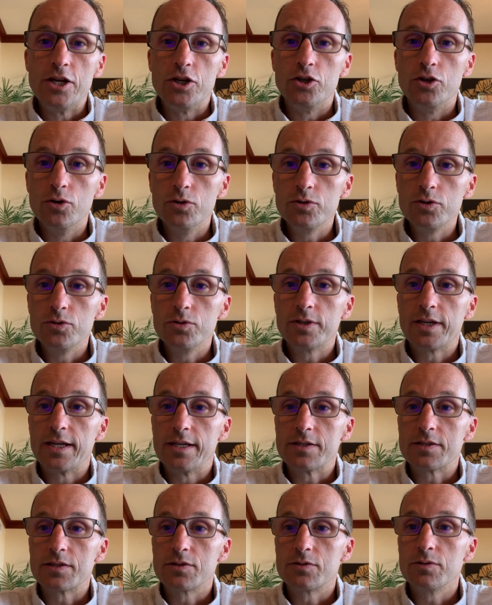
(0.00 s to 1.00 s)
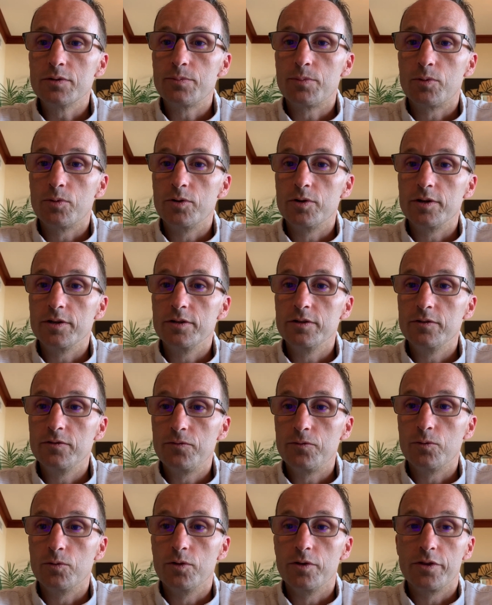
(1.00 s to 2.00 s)
No new cases reported
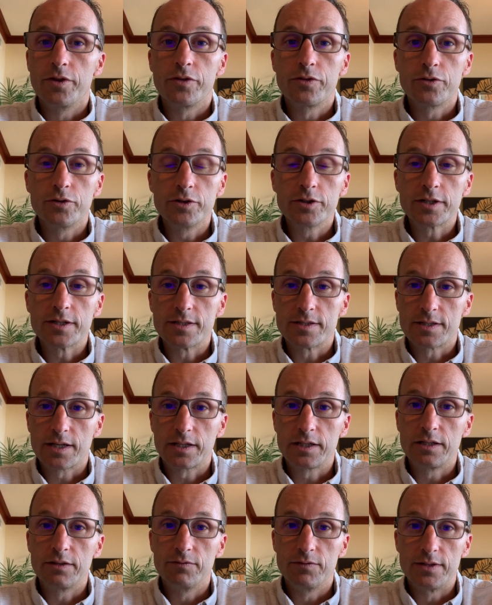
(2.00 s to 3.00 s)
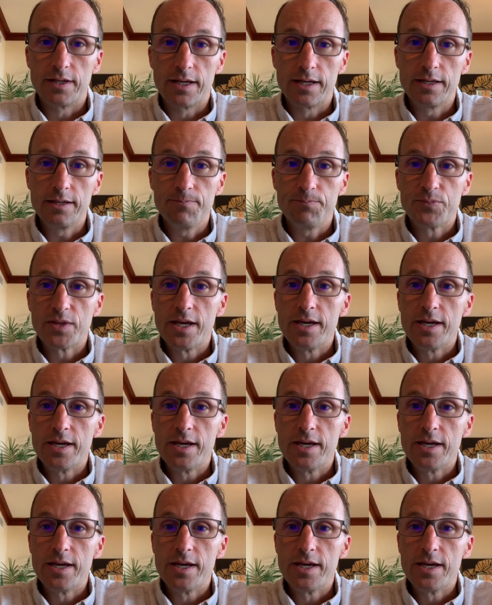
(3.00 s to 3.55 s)
for the third consecutive day.